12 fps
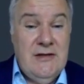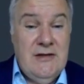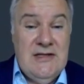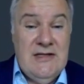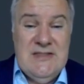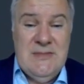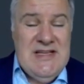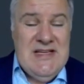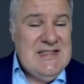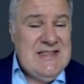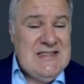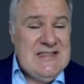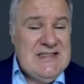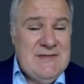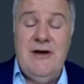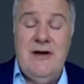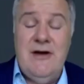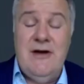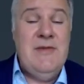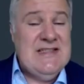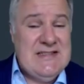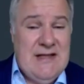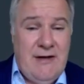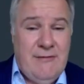It's amazing with the amazing
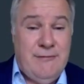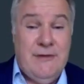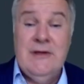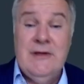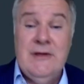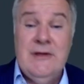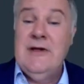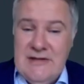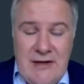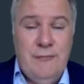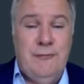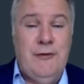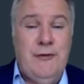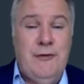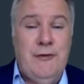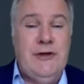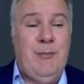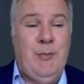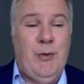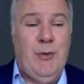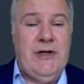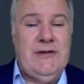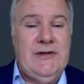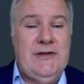stuff. Thank you for your support.